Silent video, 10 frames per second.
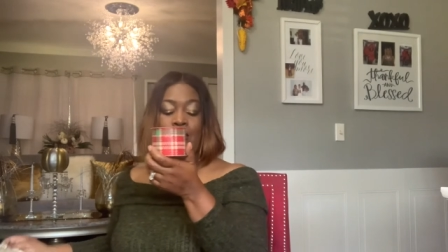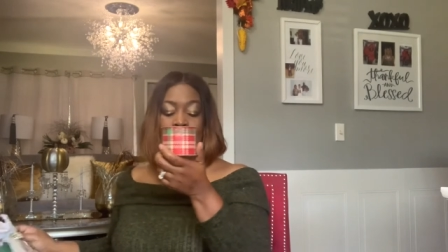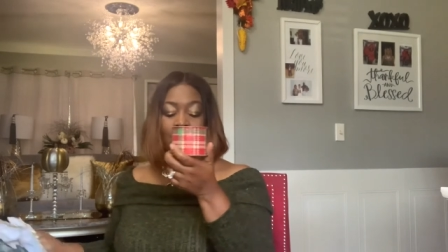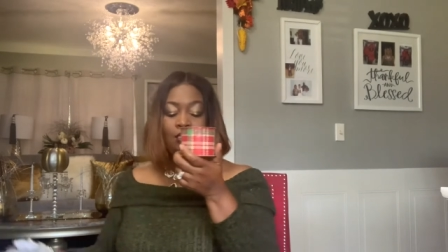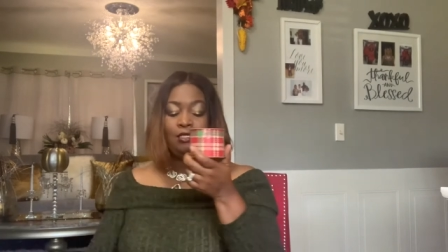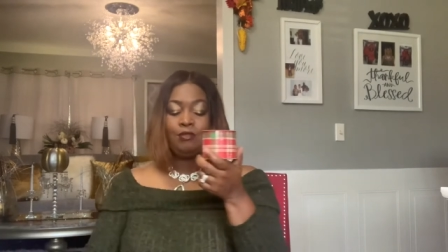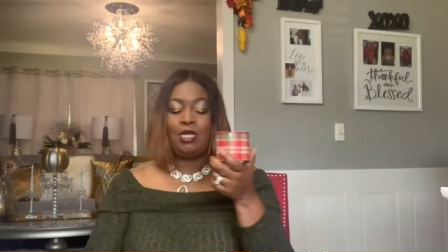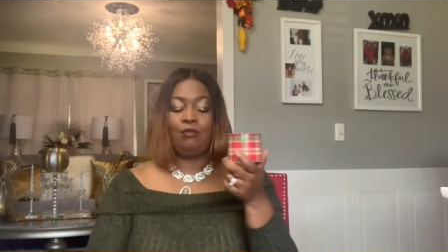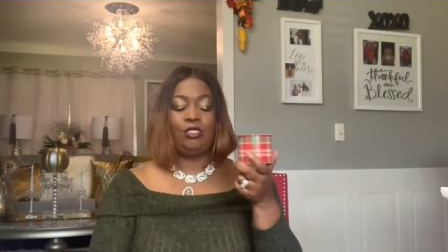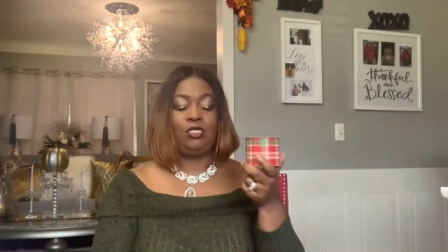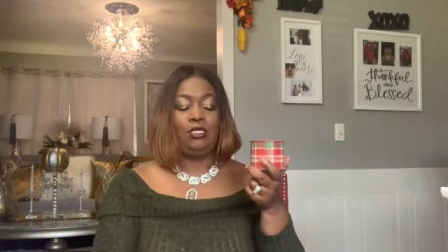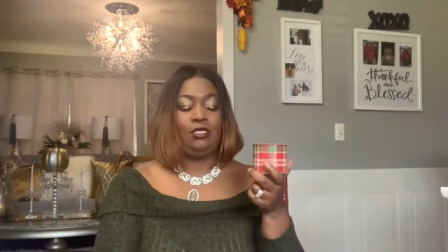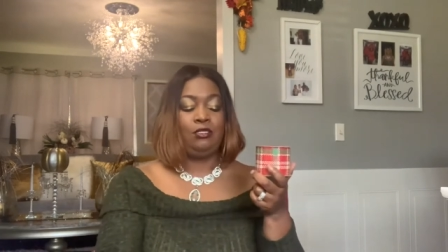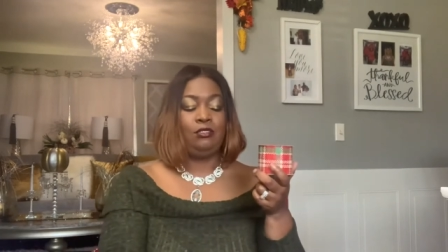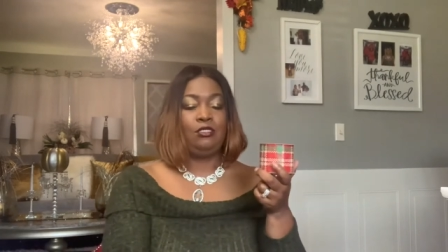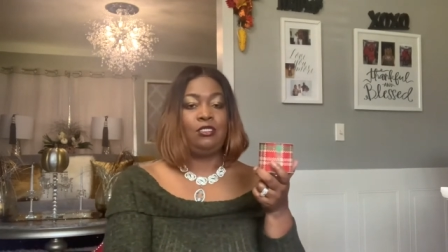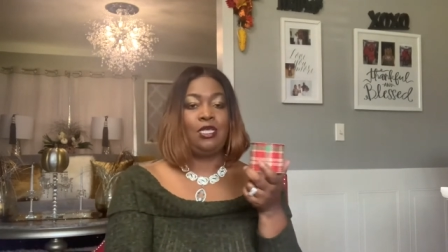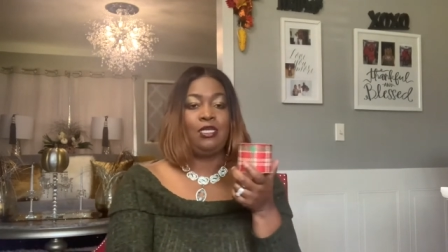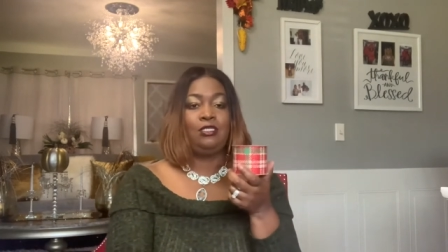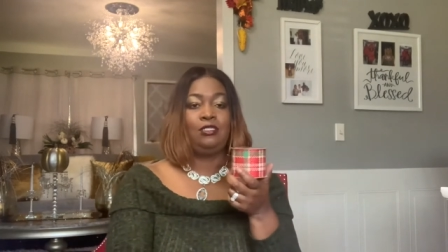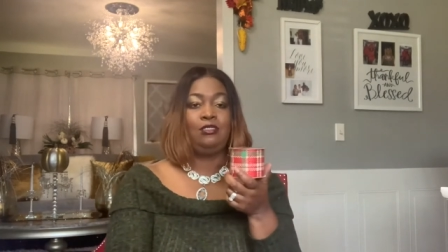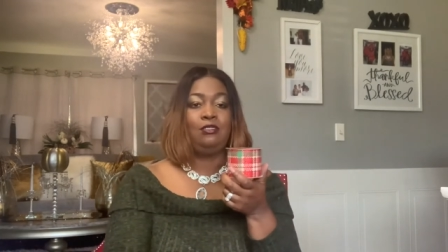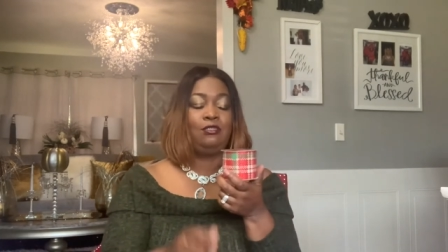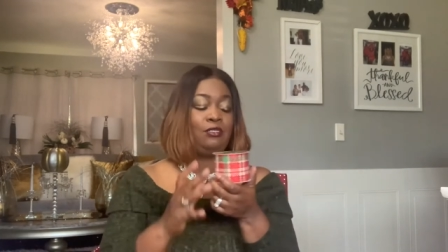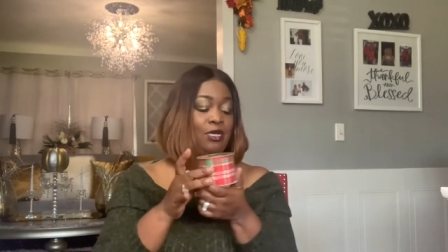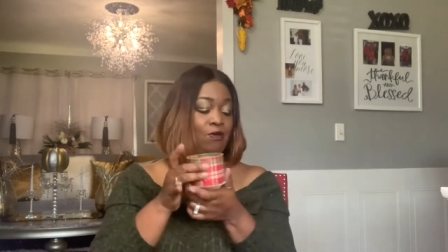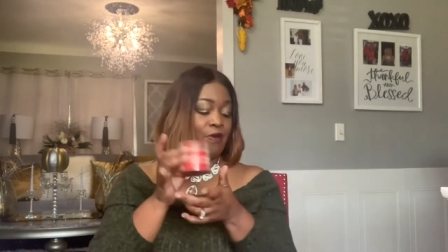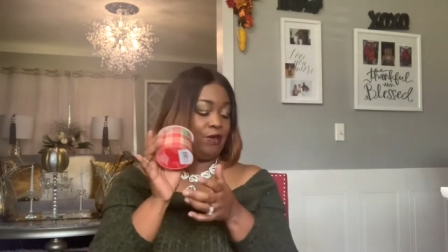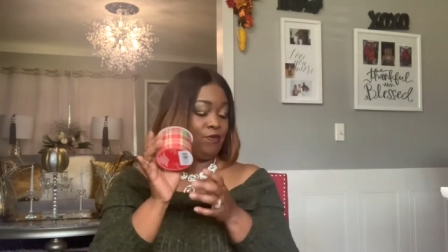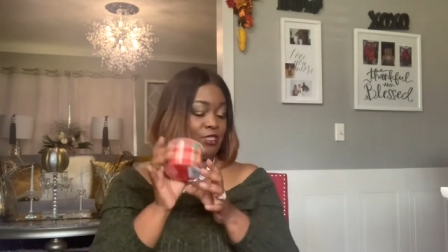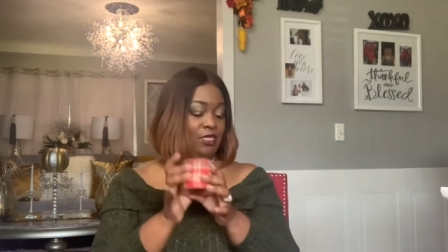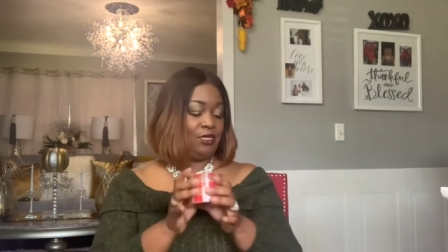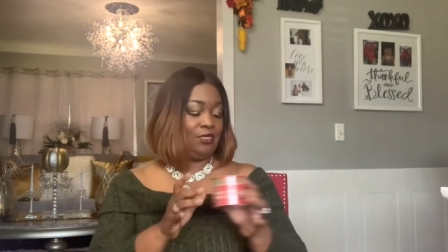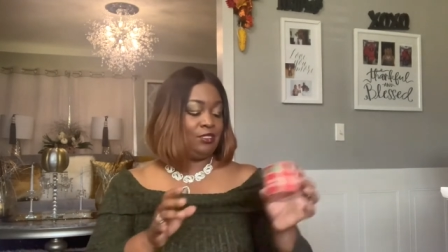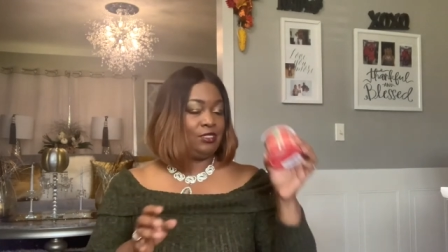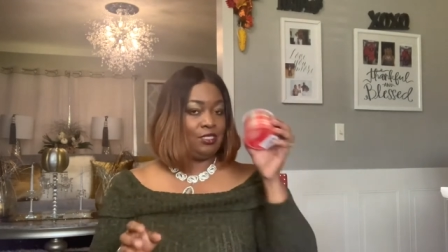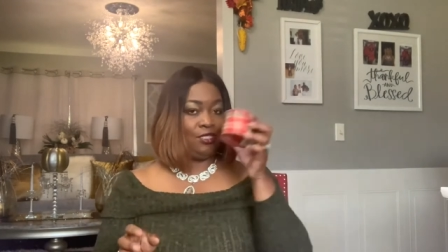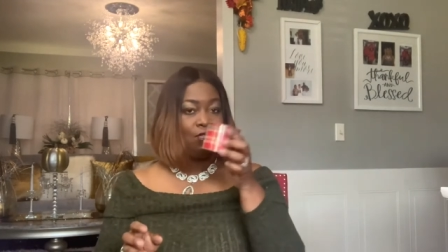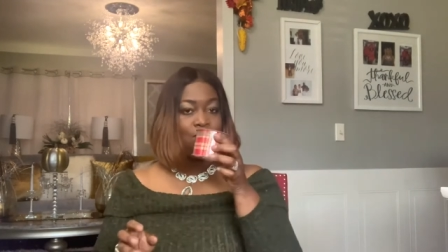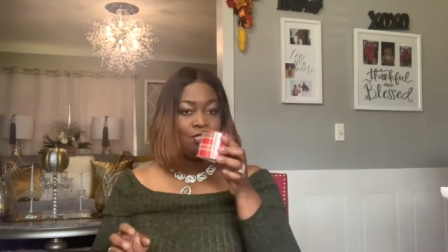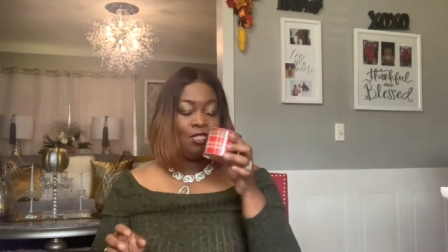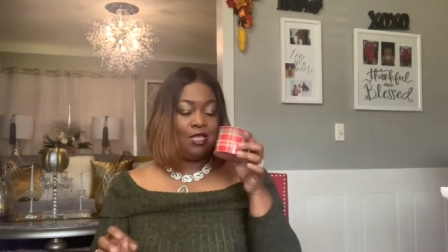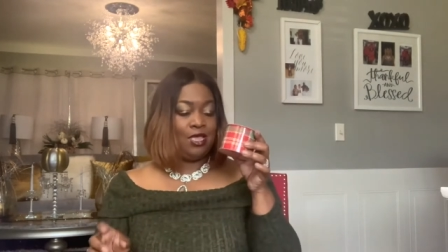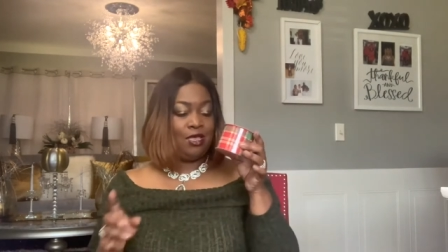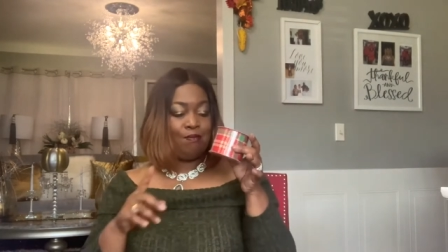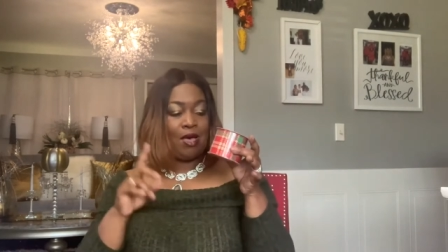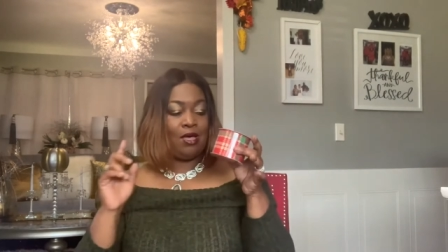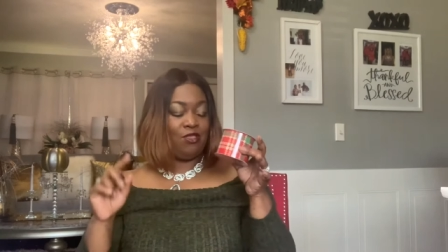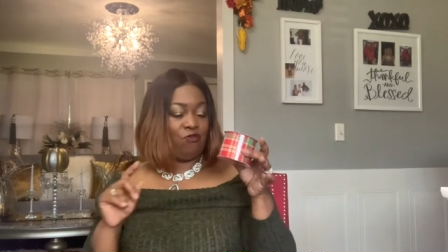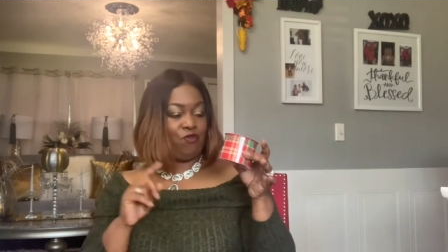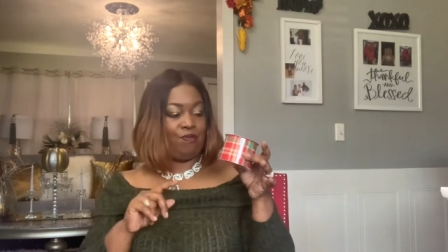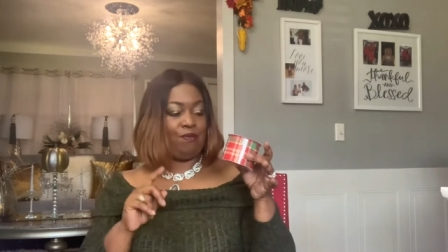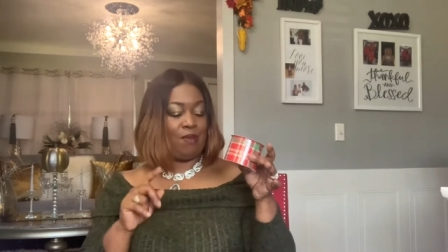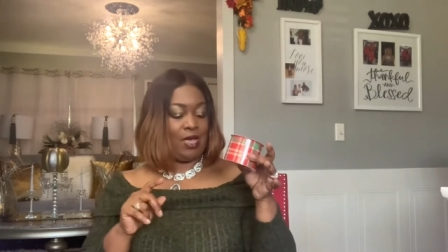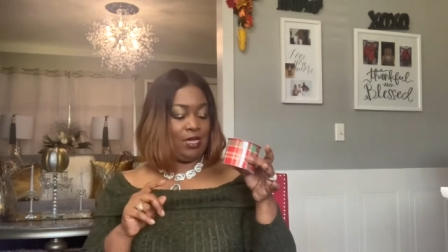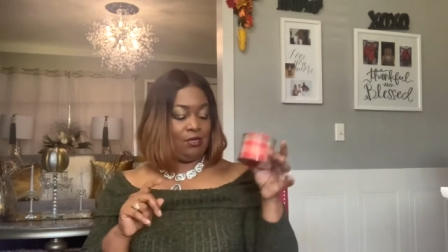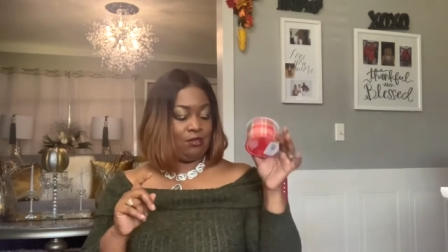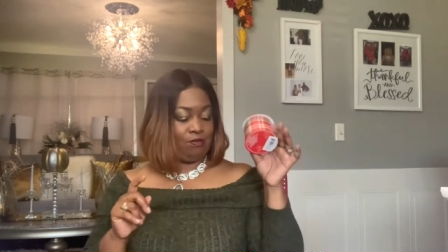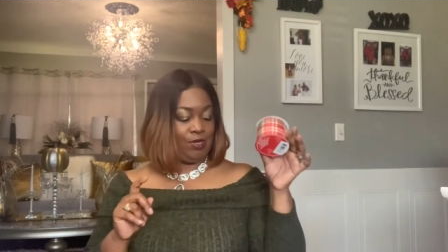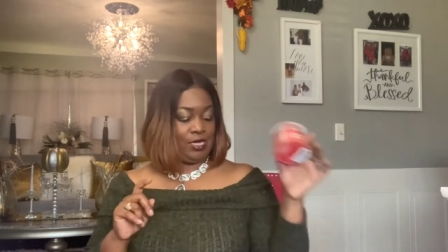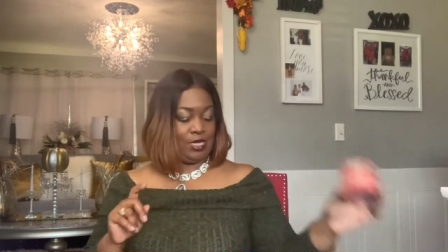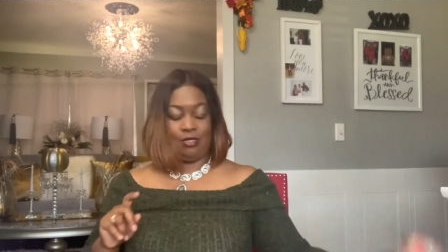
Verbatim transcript: Sometimes she just likes to decorate with things and my other ribbon might be it.